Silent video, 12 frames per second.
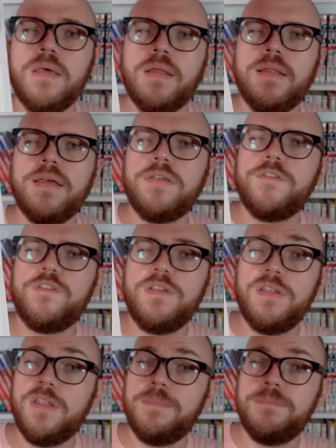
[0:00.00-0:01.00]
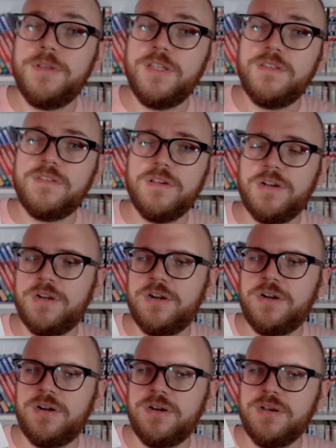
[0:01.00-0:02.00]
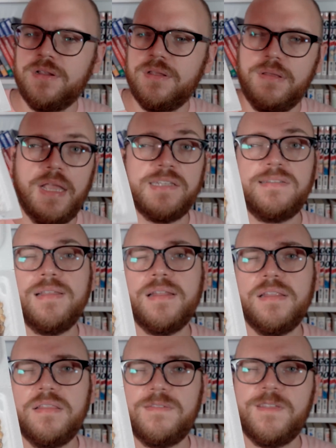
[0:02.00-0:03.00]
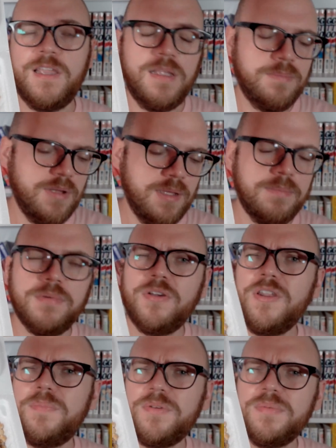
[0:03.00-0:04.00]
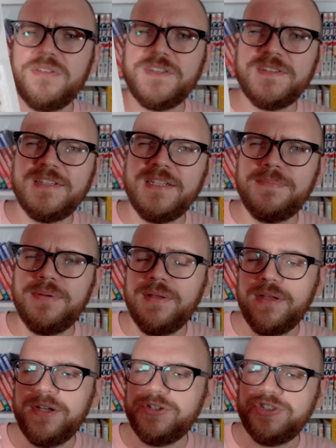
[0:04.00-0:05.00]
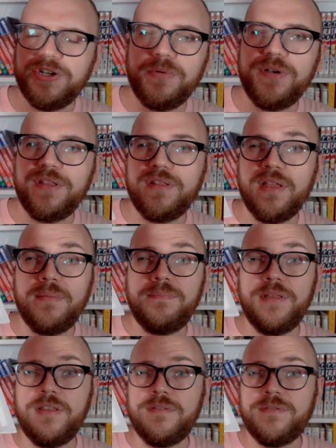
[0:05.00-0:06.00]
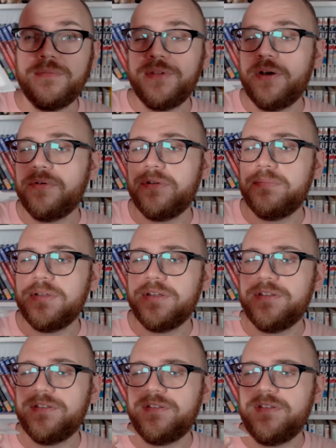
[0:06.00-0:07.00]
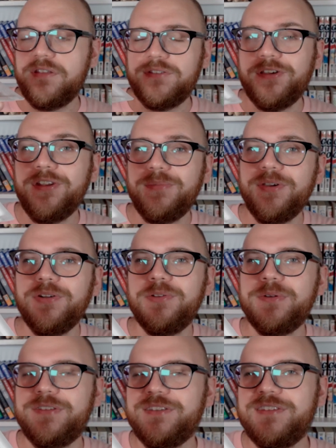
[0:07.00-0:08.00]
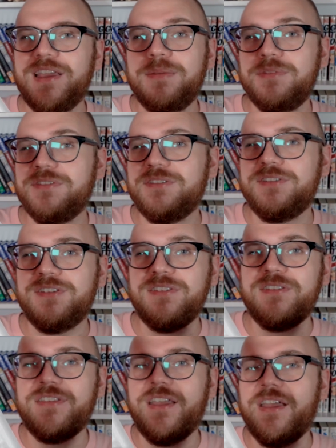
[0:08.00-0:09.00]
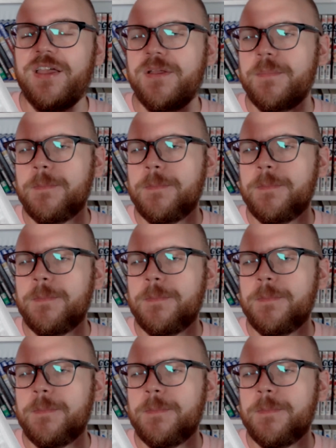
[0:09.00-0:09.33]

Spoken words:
Like you see, the beans are exactly the same. I'm gonna probably skip showing the beans from now on because it's gonna be always the same. It's just the